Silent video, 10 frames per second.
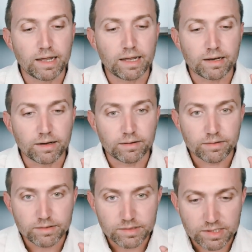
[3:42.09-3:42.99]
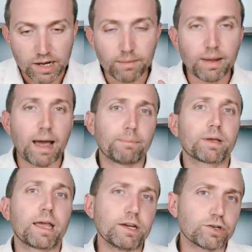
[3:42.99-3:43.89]
In some
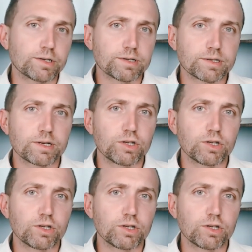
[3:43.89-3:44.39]
applications,